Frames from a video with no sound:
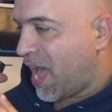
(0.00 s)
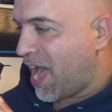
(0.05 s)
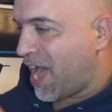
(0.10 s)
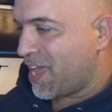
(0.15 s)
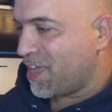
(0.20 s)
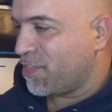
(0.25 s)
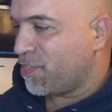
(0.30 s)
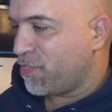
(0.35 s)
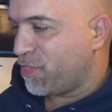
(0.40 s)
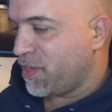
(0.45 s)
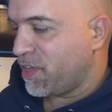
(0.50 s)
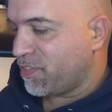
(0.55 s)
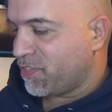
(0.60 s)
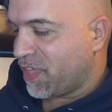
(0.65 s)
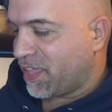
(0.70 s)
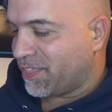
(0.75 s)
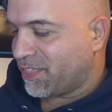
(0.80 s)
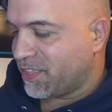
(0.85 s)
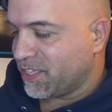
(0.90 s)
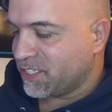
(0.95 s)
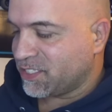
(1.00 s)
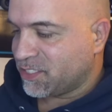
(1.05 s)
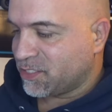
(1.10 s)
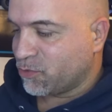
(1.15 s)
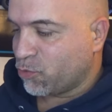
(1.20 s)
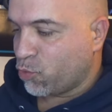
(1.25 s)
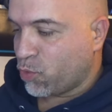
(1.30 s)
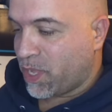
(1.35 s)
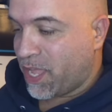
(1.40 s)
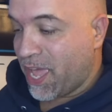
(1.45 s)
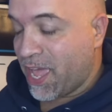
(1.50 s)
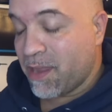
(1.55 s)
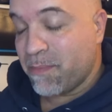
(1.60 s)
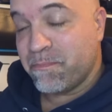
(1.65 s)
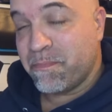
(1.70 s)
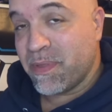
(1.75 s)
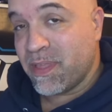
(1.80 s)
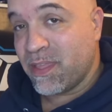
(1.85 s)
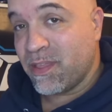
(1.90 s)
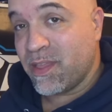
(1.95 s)
I think that this
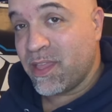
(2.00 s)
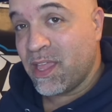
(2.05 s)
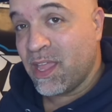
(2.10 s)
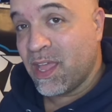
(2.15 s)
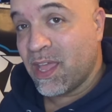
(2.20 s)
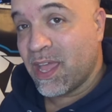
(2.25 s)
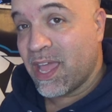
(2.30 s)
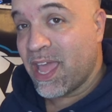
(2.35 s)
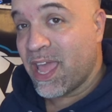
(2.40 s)
can be